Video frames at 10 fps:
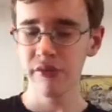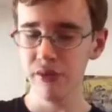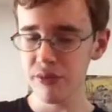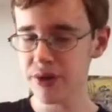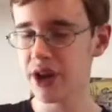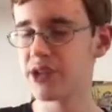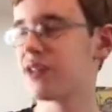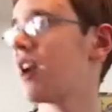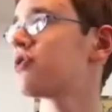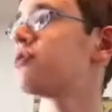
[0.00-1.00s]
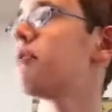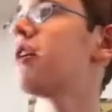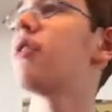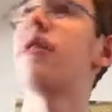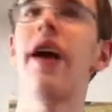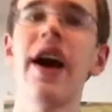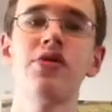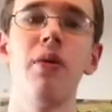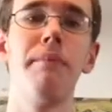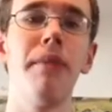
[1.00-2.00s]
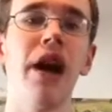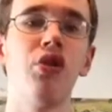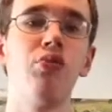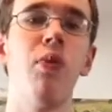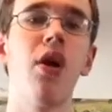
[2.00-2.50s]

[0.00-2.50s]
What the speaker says: It would be nice if they actually made an actual bottled